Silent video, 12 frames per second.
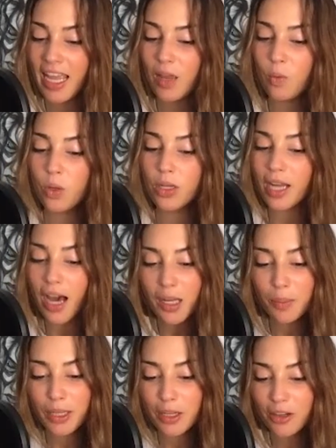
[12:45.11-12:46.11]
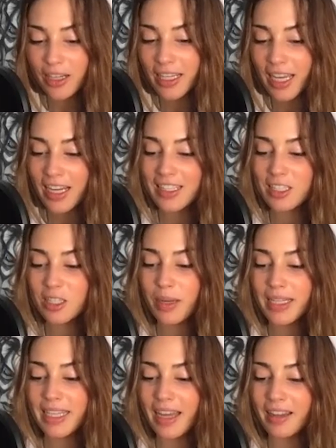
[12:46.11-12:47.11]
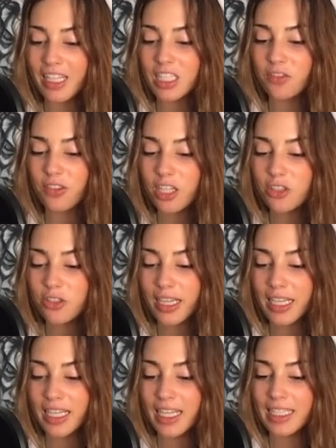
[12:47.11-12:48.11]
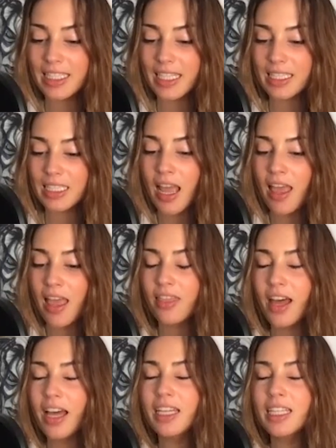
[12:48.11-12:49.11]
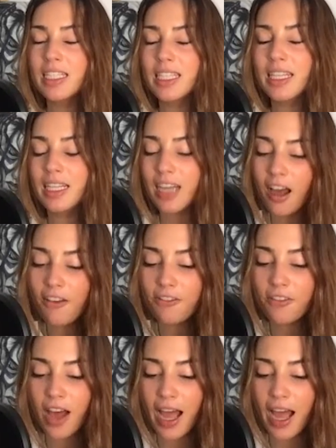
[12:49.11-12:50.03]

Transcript: and will not appear again until my dad gets frustrated and says, That is enough.